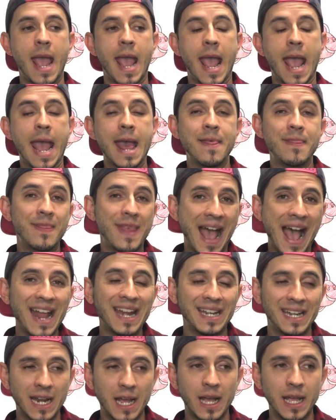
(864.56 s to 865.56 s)
And that
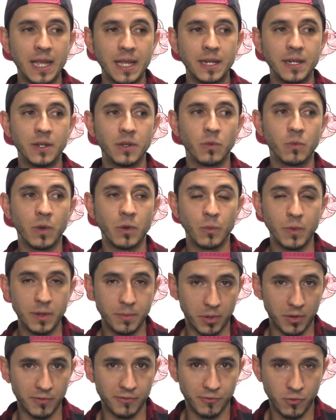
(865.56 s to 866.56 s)
night when we
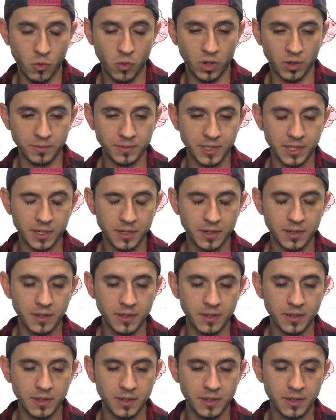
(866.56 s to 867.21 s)
performed,